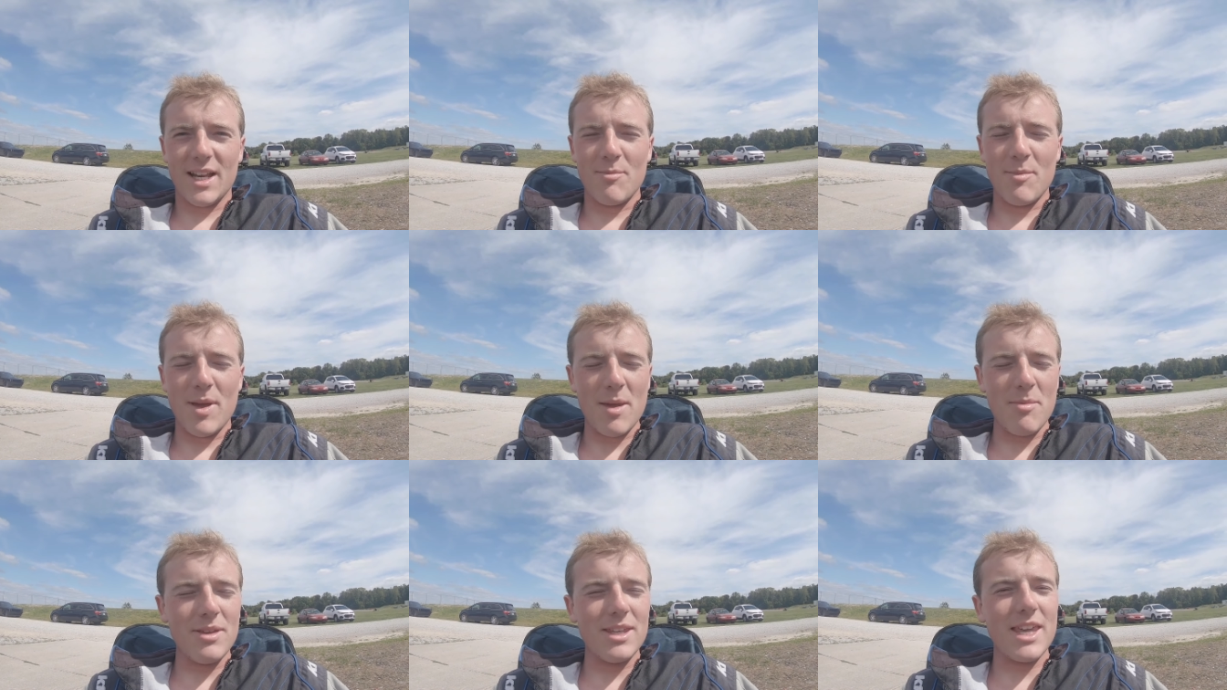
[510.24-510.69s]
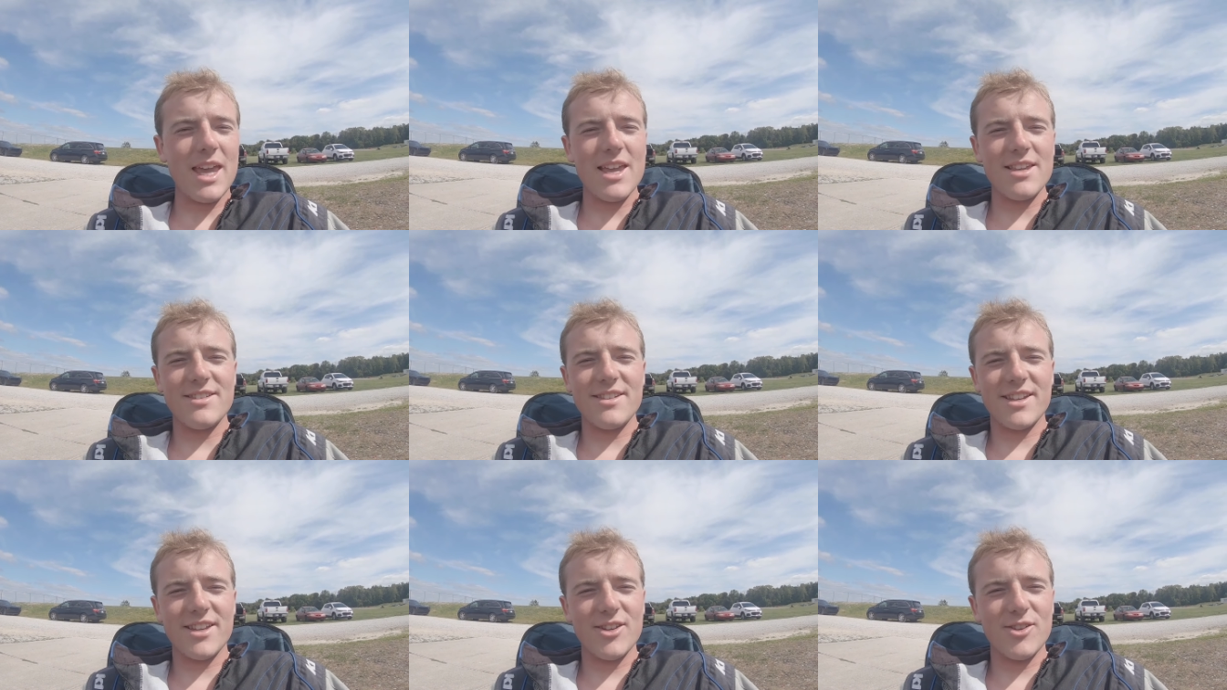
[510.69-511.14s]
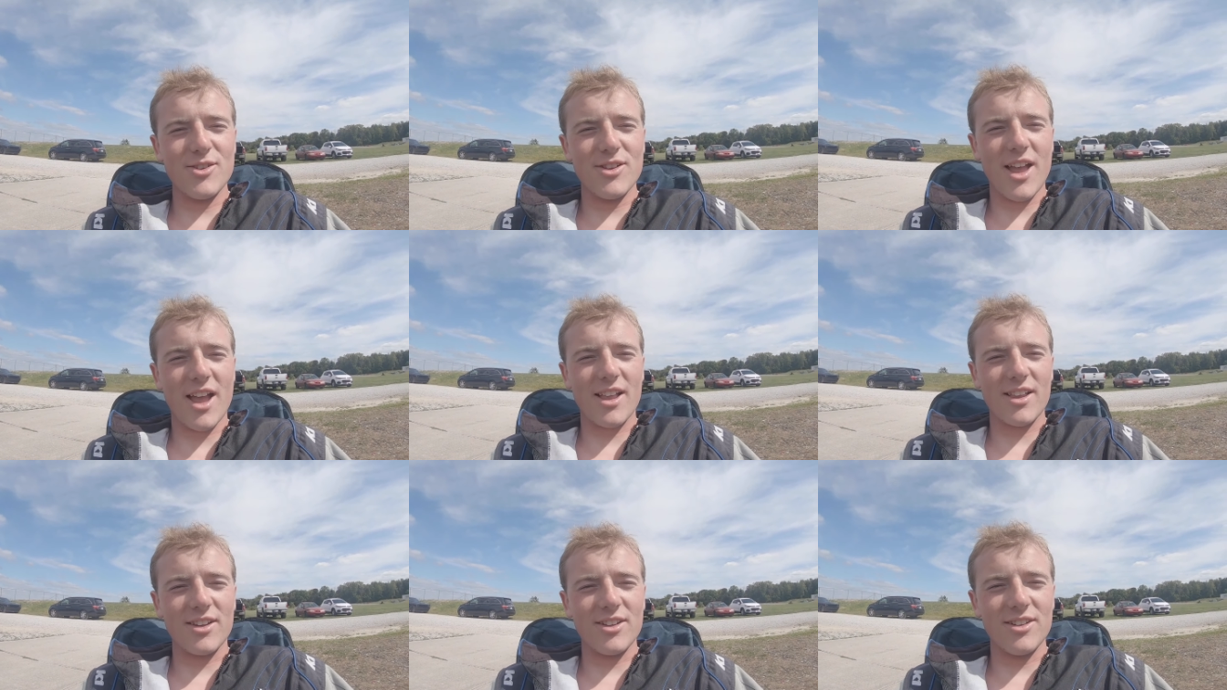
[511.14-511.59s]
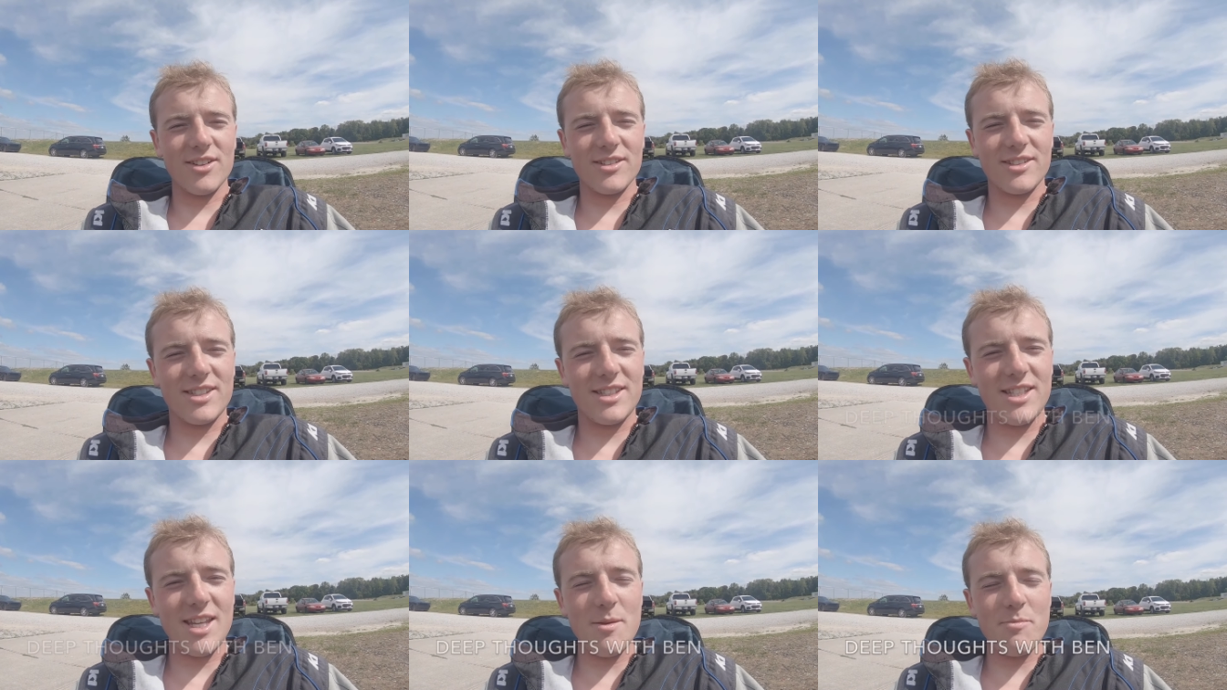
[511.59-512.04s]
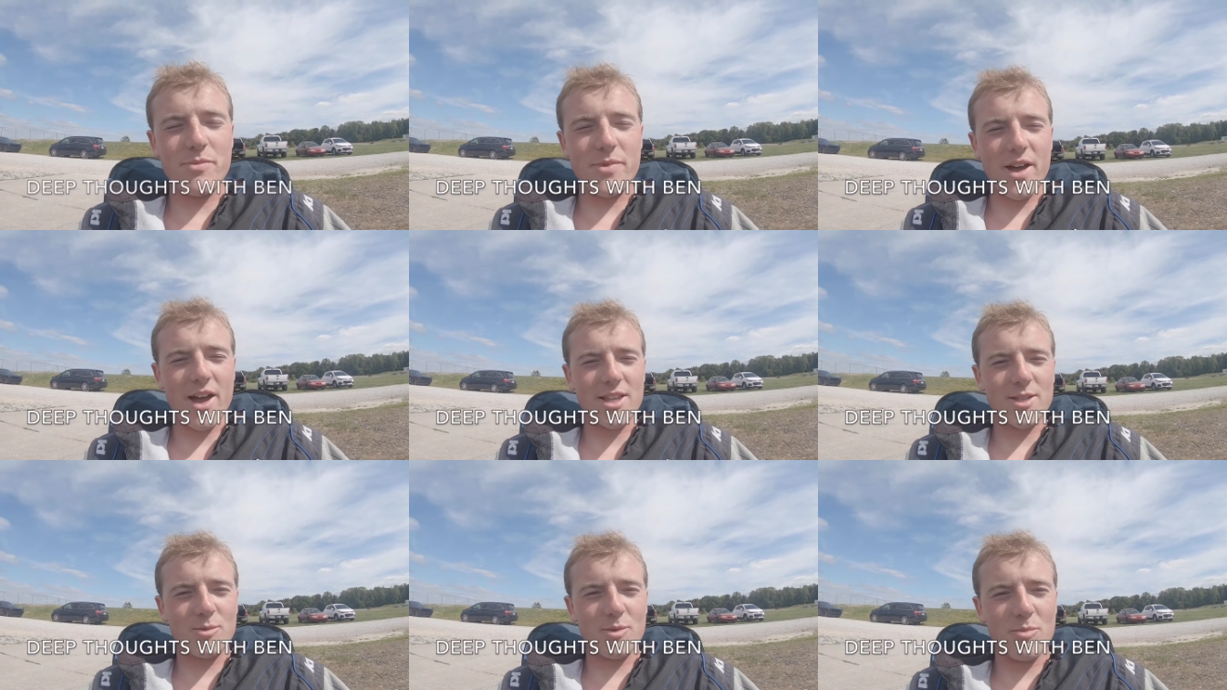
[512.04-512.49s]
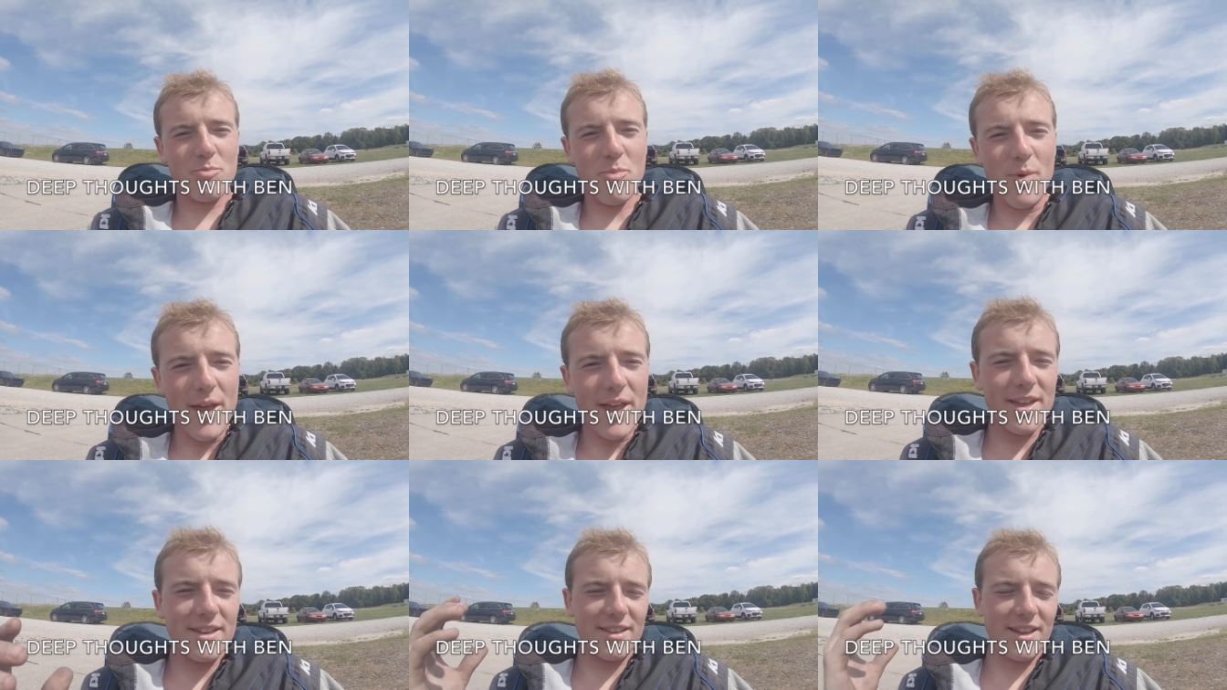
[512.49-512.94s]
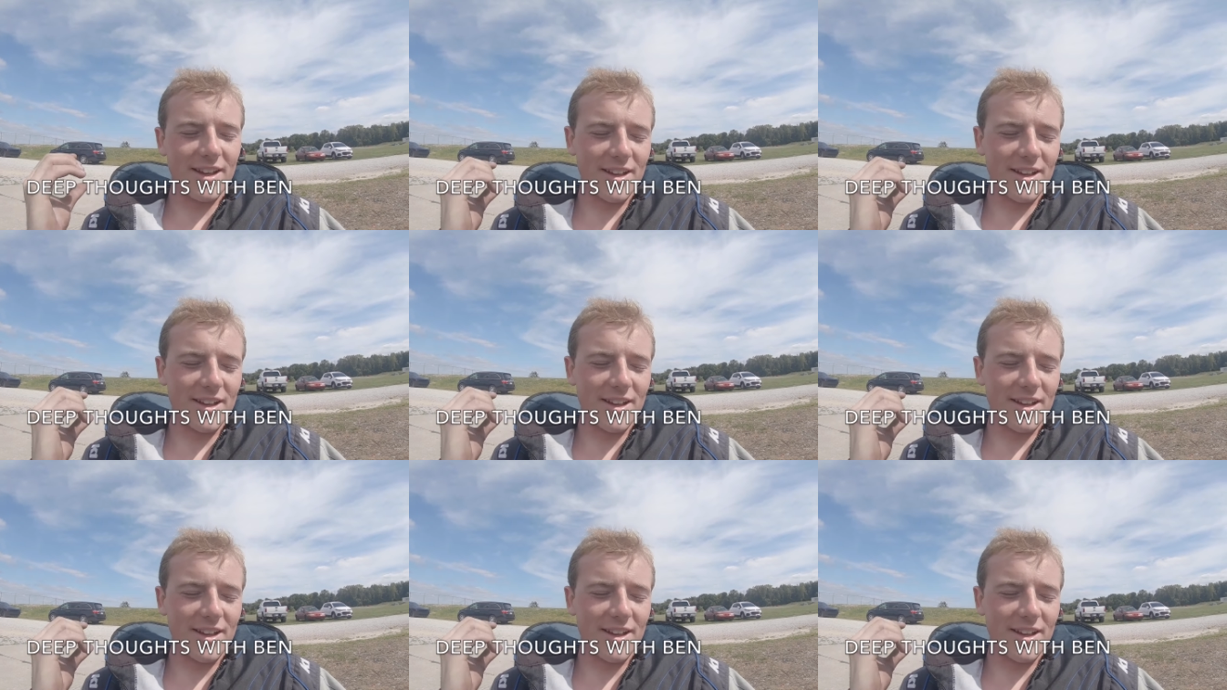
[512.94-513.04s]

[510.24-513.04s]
maybe Casey can do like little deep thoughts with Ben,